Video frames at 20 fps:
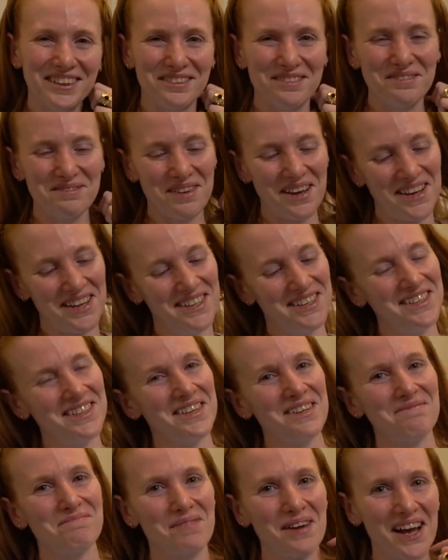I ended
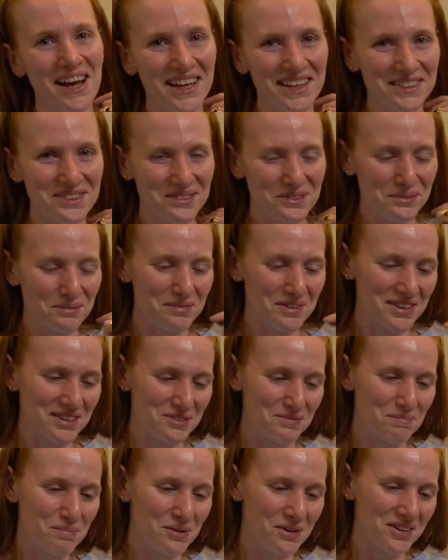up buying so
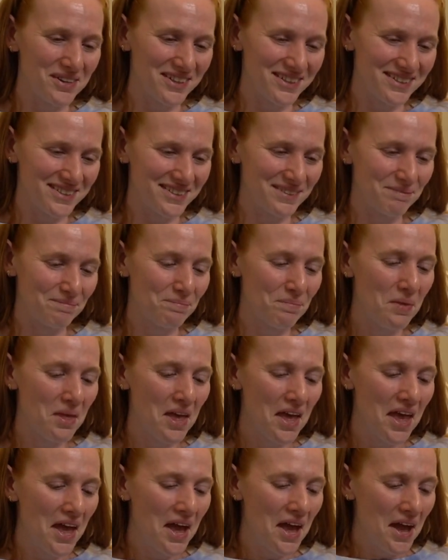much books.
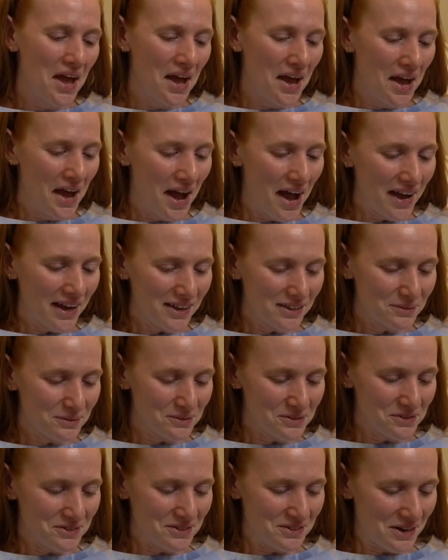I guess we'll
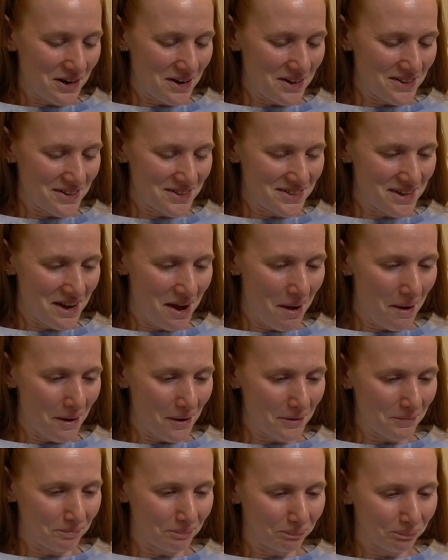just start at the
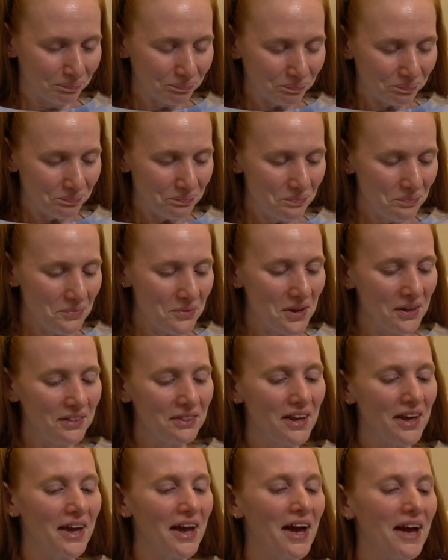top.
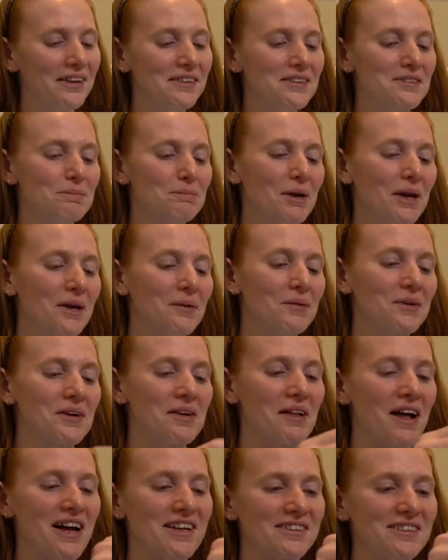They had this Penguin
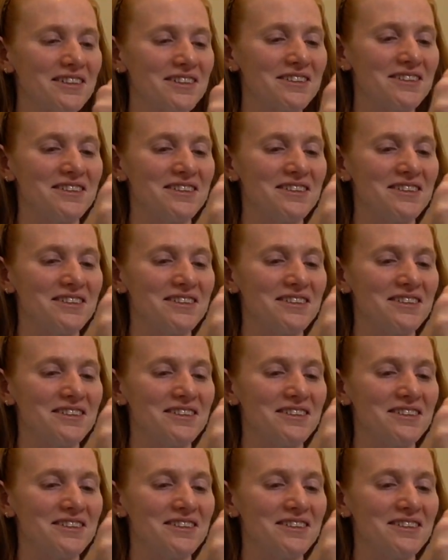Classics